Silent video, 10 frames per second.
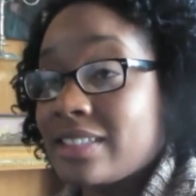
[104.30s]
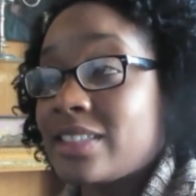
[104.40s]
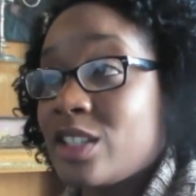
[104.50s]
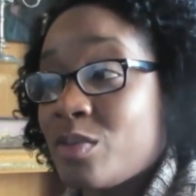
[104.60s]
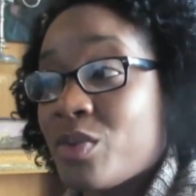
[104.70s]

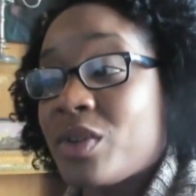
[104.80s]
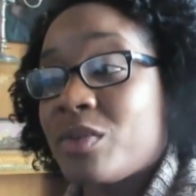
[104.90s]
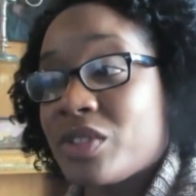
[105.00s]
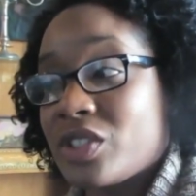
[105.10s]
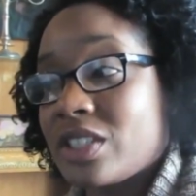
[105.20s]
to the point
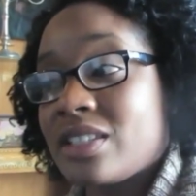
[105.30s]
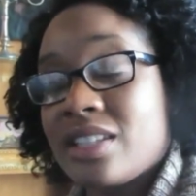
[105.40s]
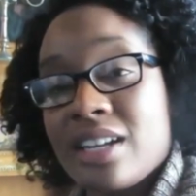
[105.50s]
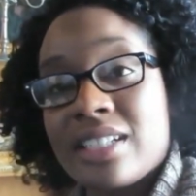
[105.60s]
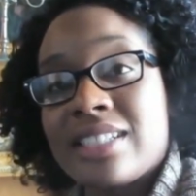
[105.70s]
where she
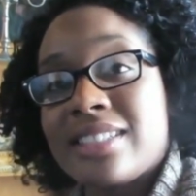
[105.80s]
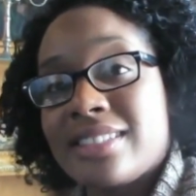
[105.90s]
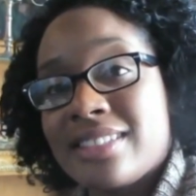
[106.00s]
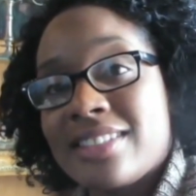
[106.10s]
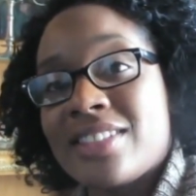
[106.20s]
started
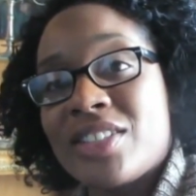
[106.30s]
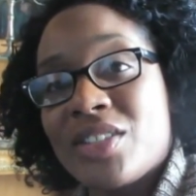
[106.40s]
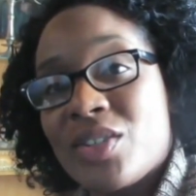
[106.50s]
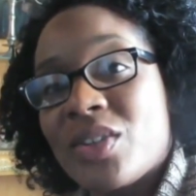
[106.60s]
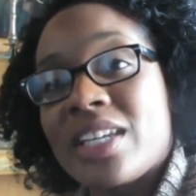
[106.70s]

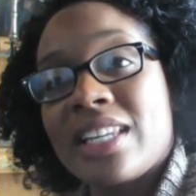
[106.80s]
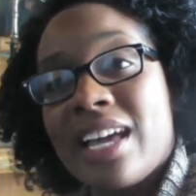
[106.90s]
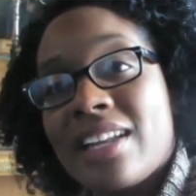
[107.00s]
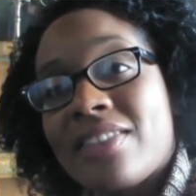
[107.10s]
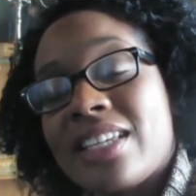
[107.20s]
doing a
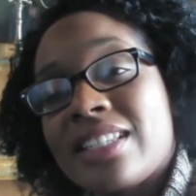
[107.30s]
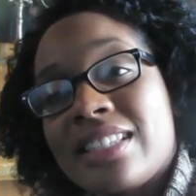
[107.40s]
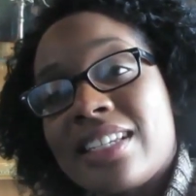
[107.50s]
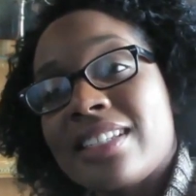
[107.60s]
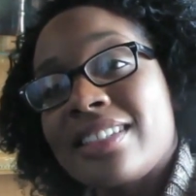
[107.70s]
lot of things
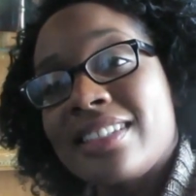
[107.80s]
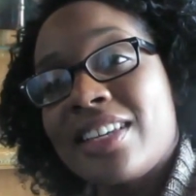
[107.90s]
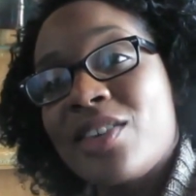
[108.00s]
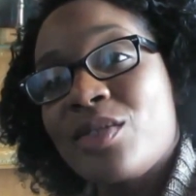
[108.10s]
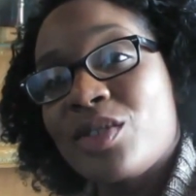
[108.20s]
that
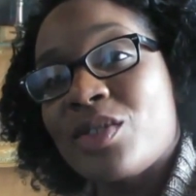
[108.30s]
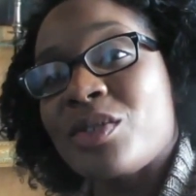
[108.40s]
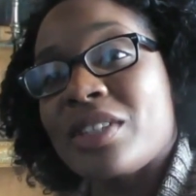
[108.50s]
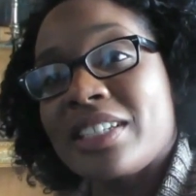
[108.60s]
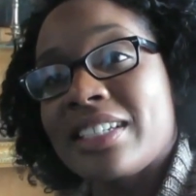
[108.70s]
he was
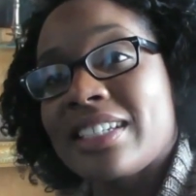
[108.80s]
doing.